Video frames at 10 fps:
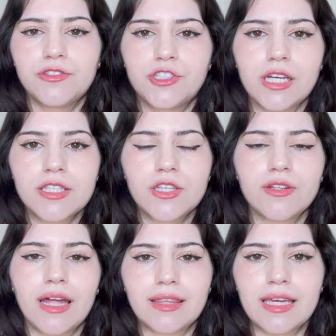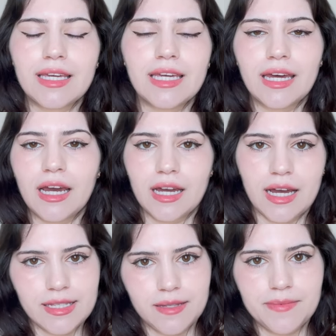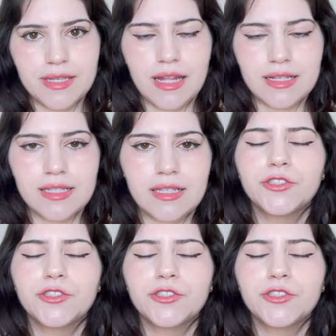just so that they can get accustomed to this.